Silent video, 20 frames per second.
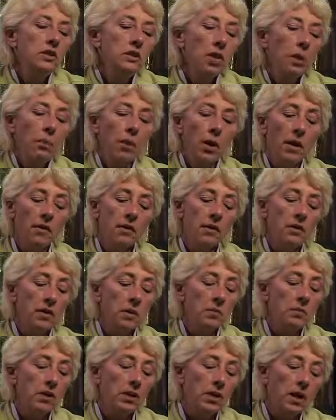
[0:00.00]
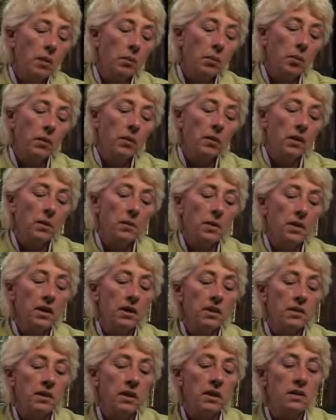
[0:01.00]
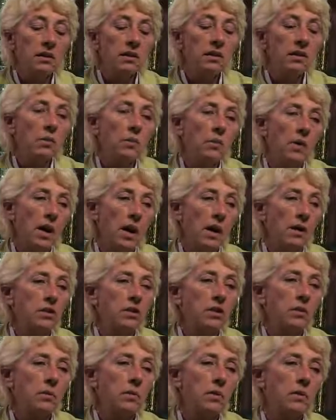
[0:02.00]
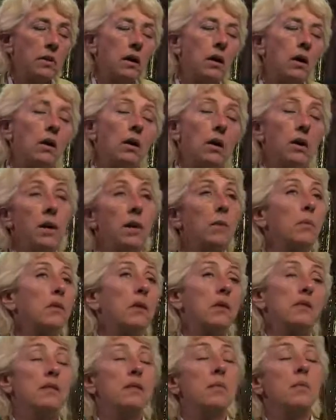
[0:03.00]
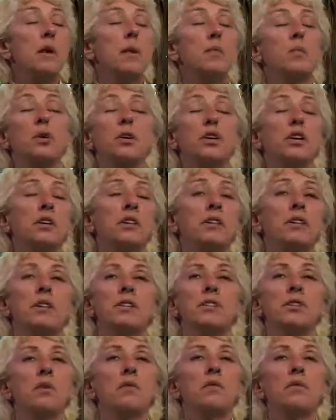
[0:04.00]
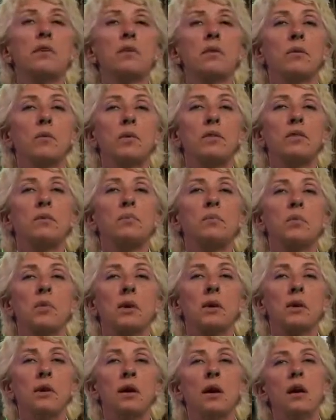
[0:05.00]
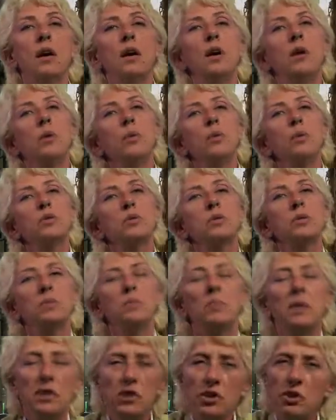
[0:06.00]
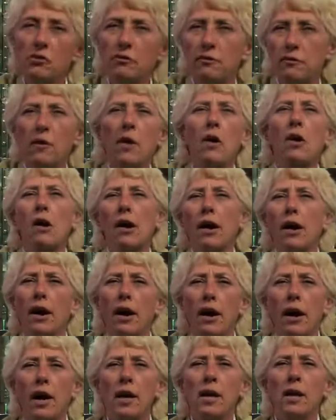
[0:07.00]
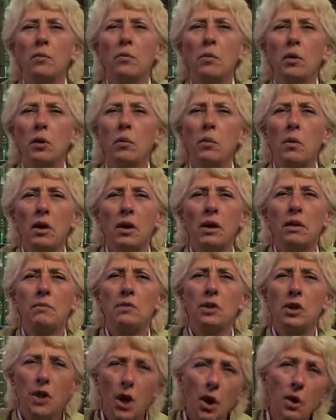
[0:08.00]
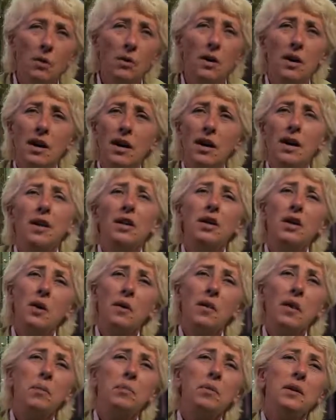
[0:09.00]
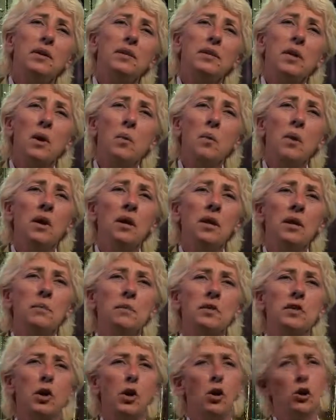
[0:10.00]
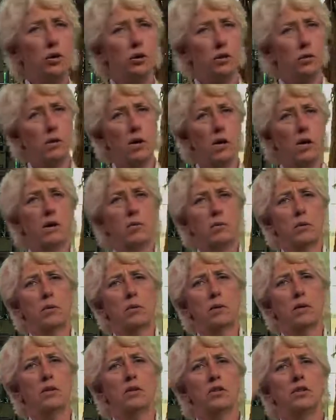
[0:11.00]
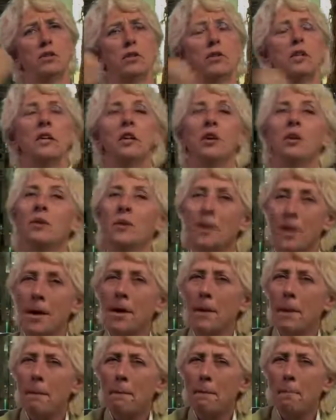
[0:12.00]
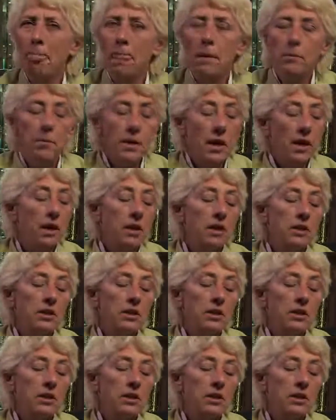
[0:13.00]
So I brought the subject up with him, and his instant reaction was, oh, okay, well, that's it, Mom. We're cooked. It's over. What's the point? Which was a bit too far I didn't really want him to go to that place. I wanted him to say, "Oh well, what are we going to do?" You know. But